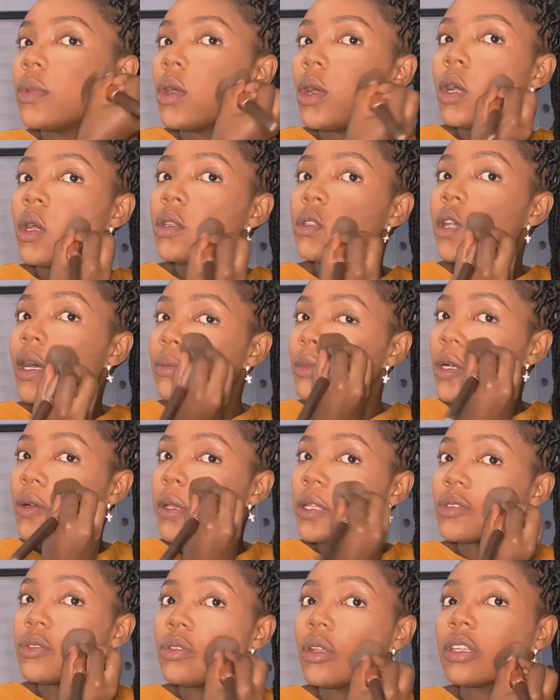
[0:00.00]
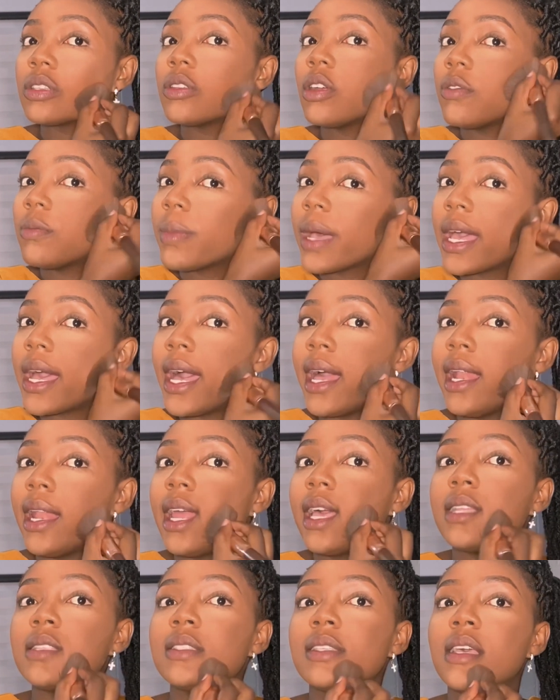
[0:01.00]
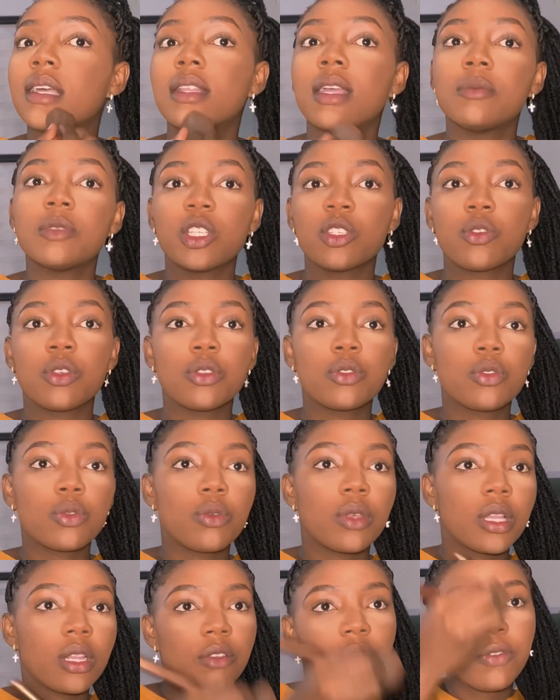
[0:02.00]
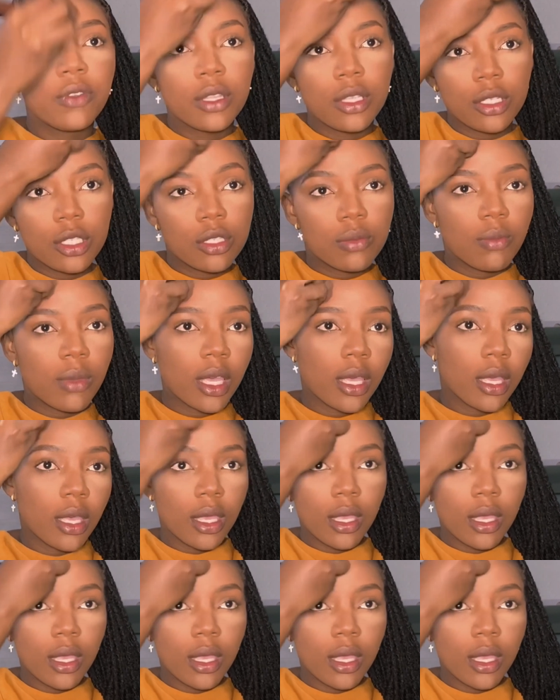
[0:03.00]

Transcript: So I'm not going to dust off my highlights yet. I'm just going to quickly finish my